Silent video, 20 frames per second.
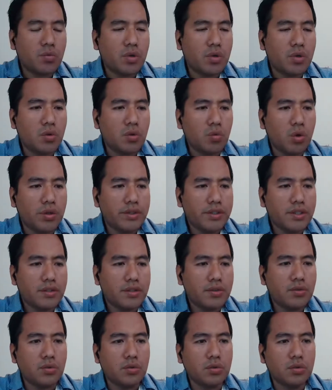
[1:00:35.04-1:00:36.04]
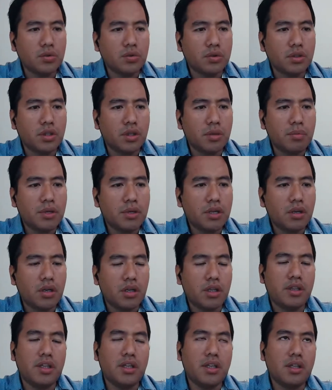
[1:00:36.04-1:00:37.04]
we wanted to
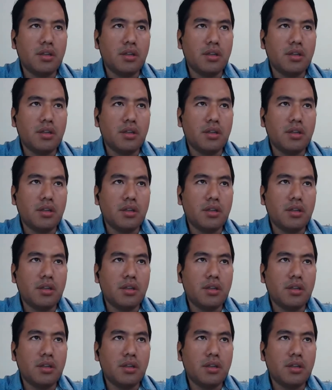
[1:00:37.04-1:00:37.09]
develop.